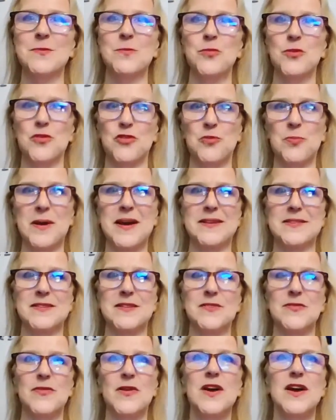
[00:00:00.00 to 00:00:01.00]

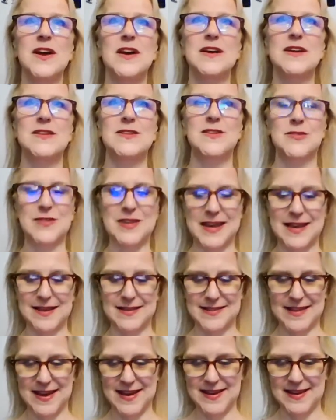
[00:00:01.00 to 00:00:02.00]
perspective to
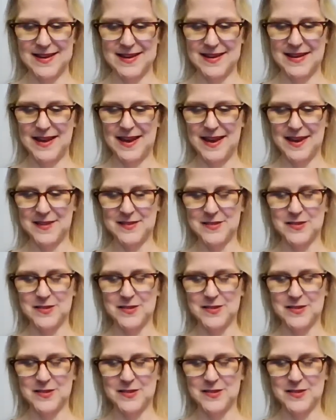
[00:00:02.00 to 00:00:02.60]
take that in as.